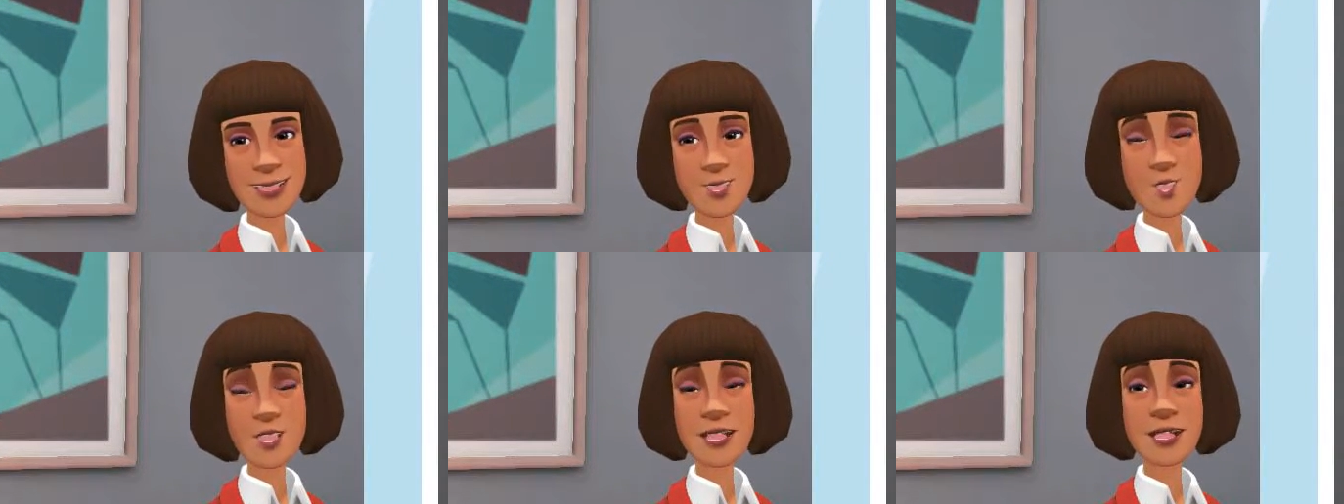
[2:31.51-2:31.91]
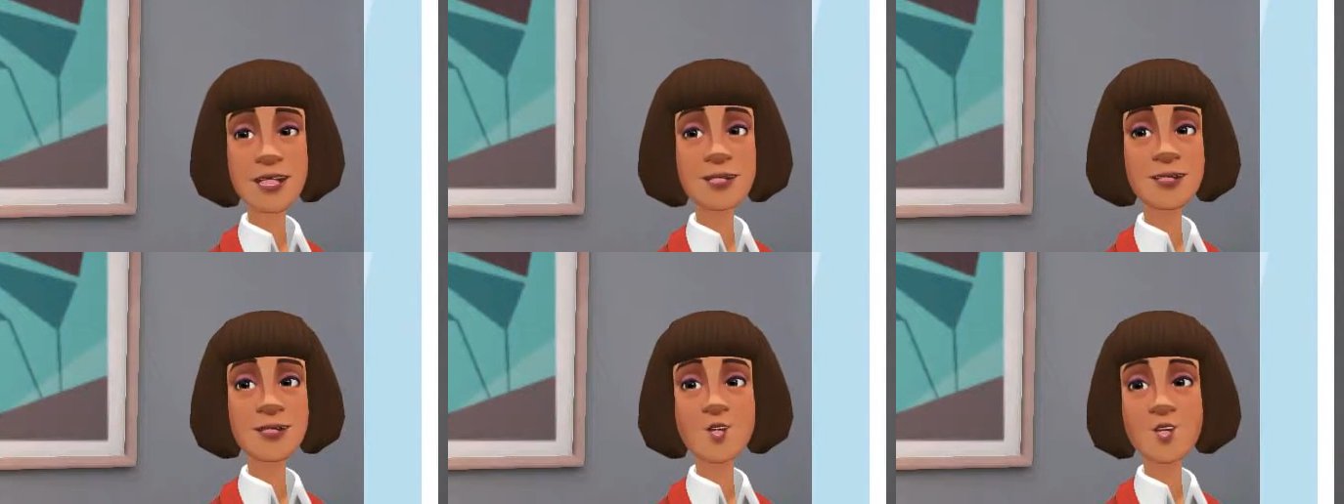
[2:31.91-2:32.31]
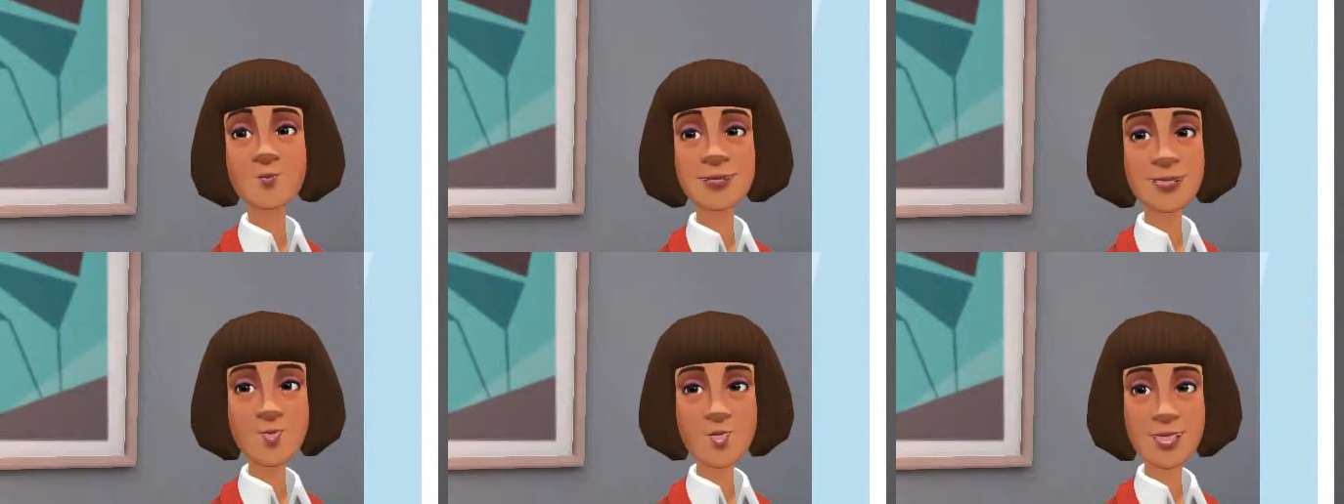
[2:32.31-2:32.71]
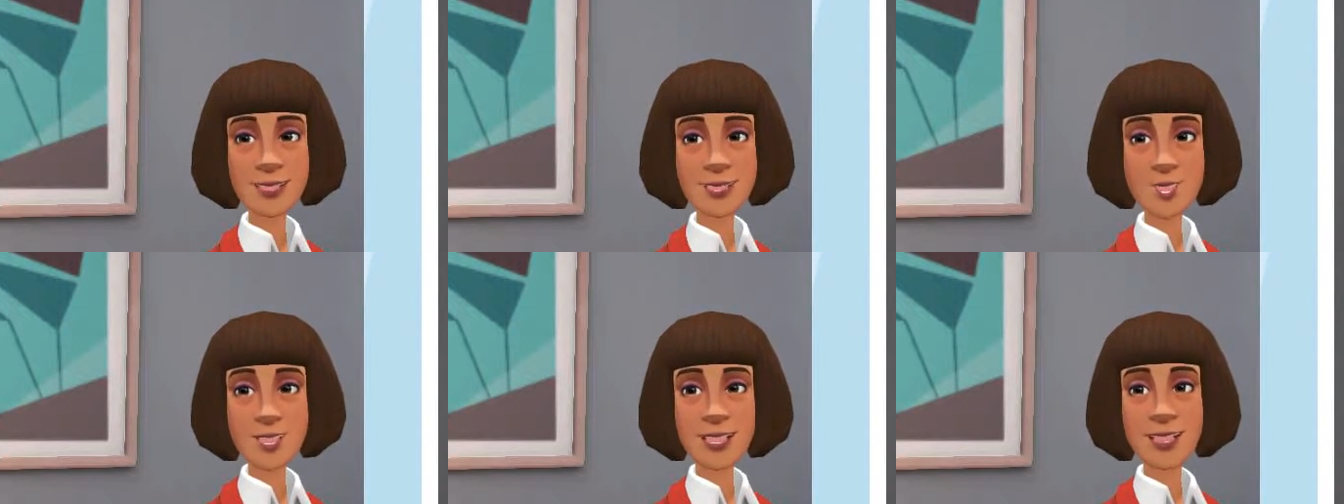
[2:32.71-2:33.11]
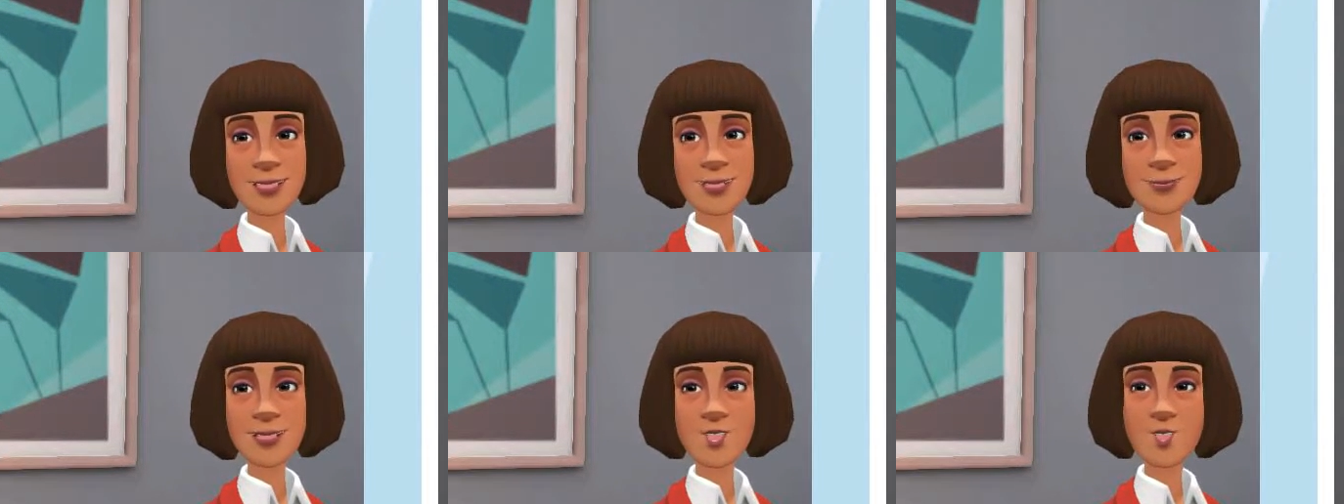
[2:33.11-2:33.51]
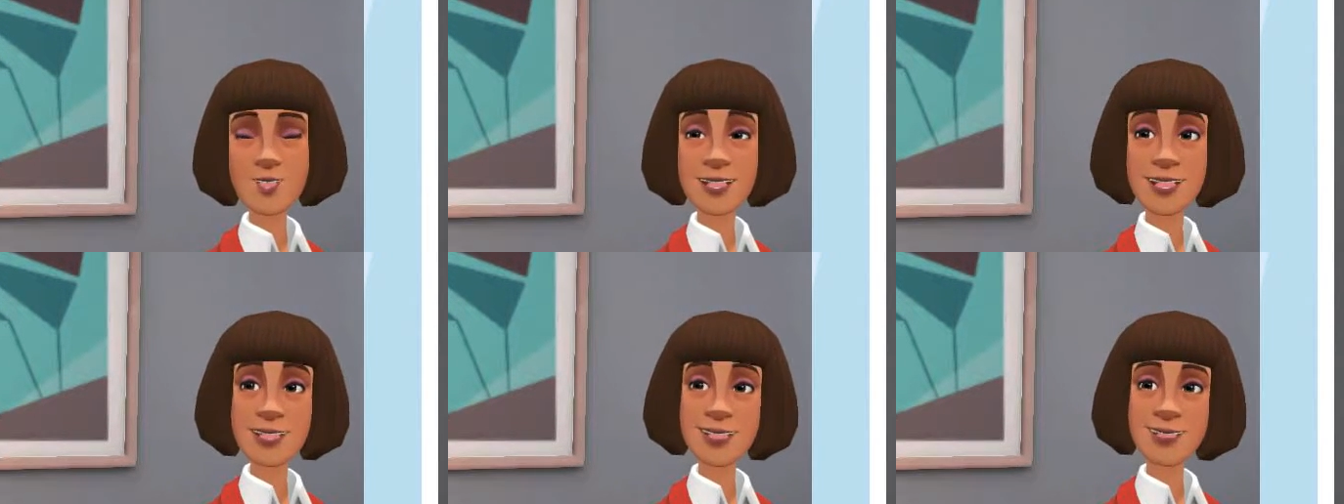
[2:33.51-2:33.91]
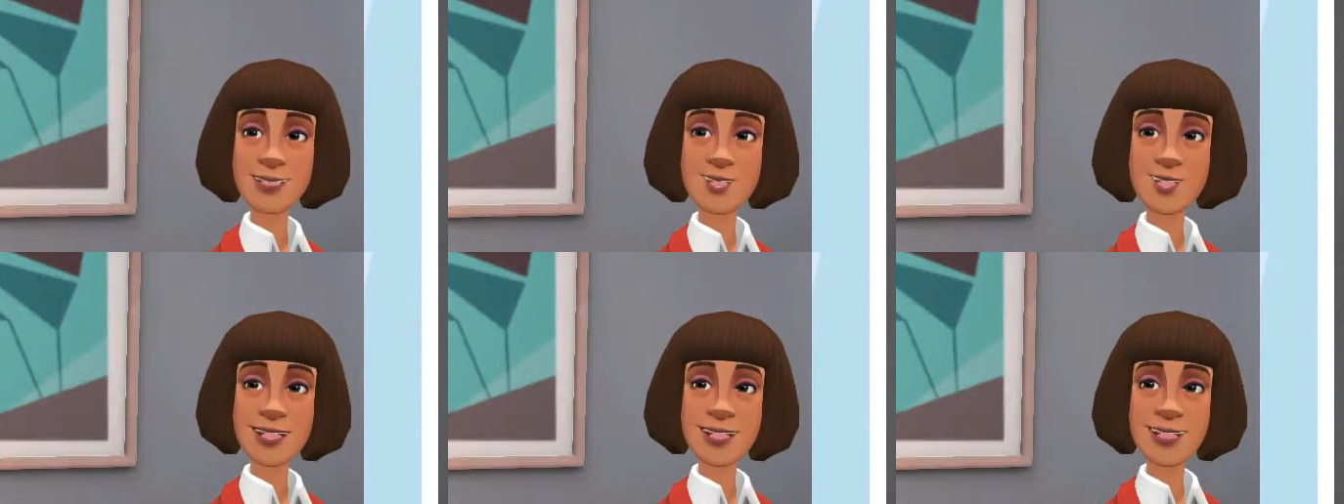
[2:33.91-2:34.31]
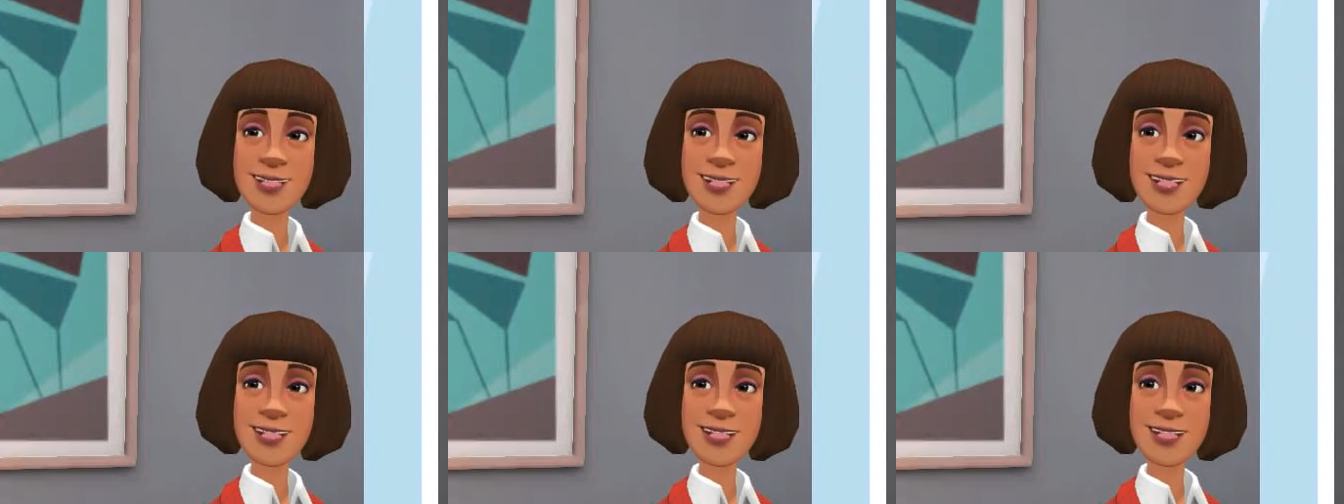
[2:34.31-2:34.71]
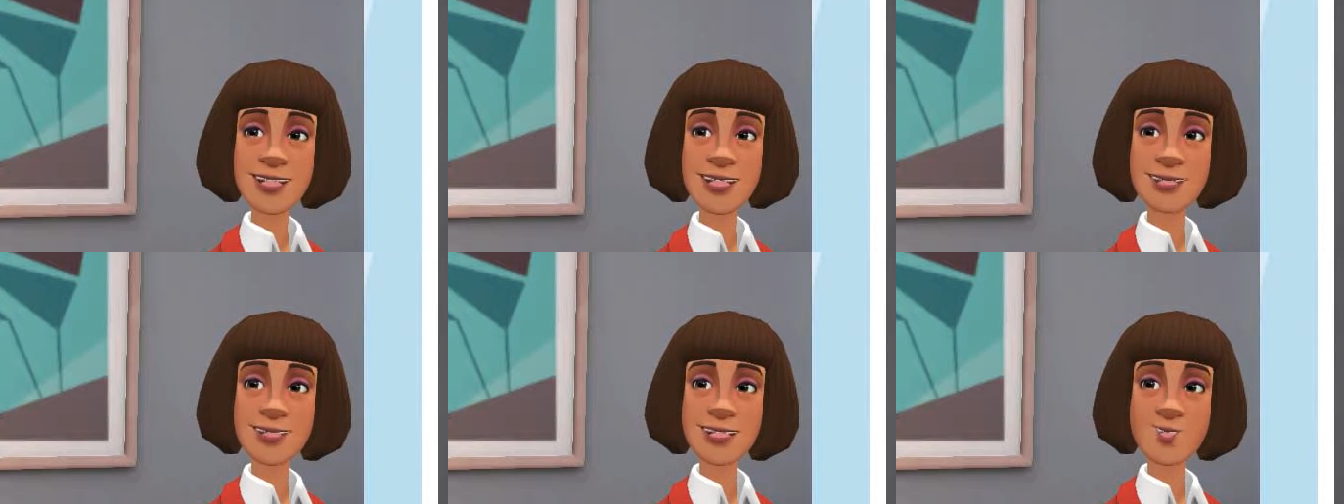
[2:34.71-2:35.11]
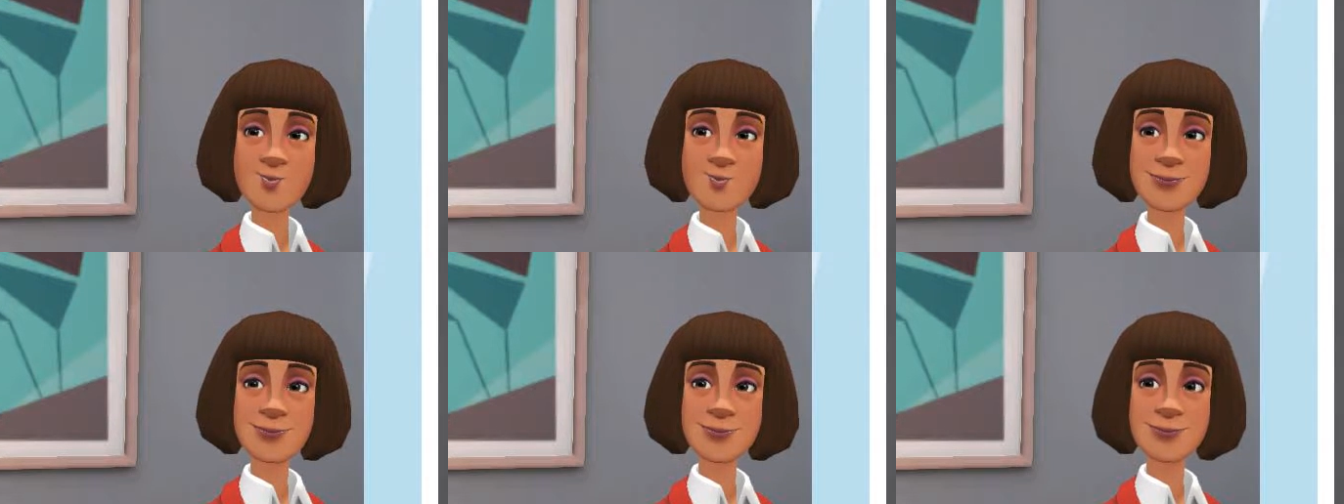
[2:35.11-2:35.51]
to answer all my questions about technology in the classroom.